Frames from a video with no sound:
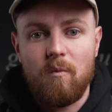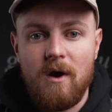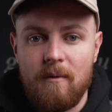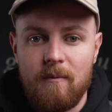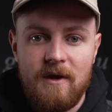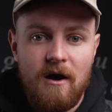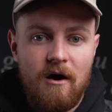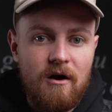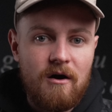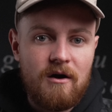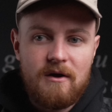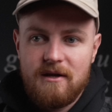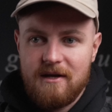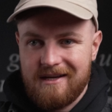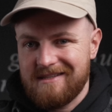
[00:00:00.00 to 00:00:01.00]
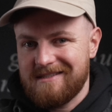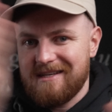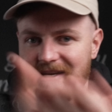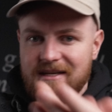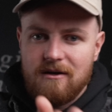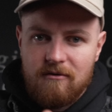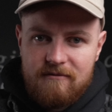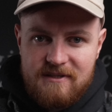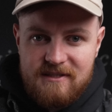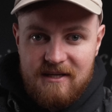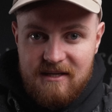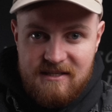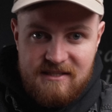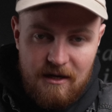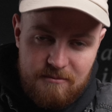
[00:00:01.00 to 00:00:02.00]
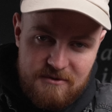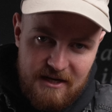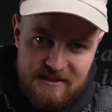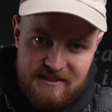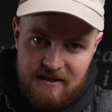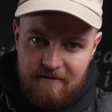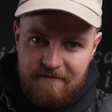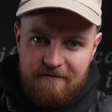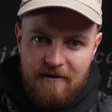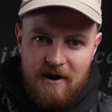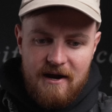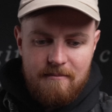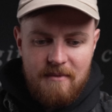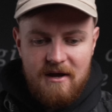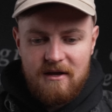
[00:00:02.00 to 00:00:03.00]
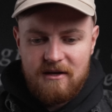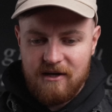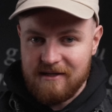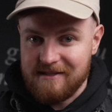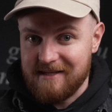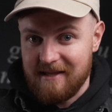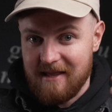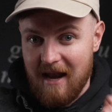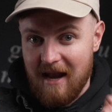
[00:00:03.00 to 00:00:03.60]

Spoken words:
where we are. You can see obviously the subject in the frame. You can see the